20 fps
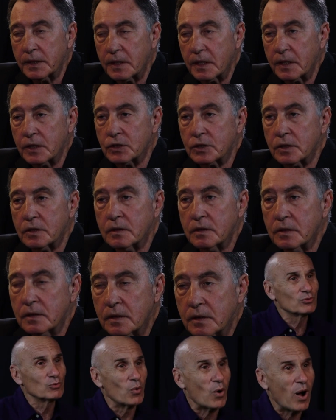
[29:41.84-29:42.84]
We are
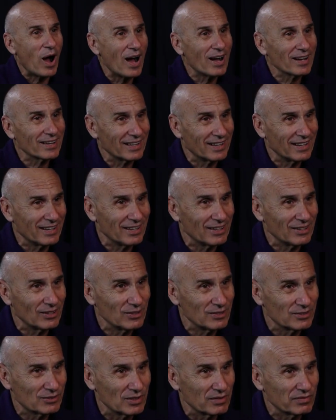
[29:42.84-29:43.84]
invited to hug,
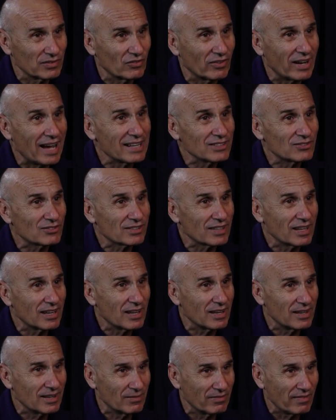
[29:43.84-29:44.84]
civil rights
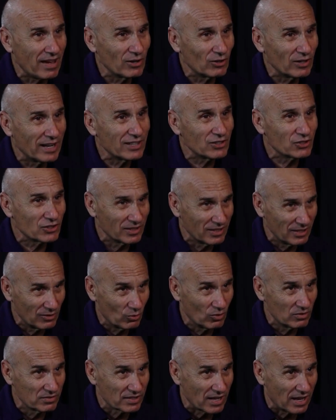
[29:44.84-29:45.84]
violation and
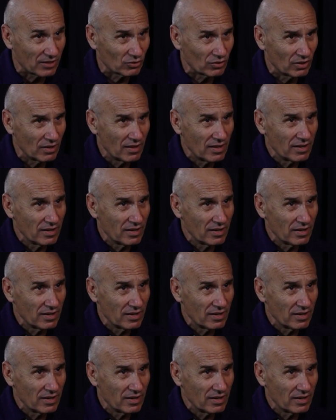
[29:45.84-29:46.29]
all that.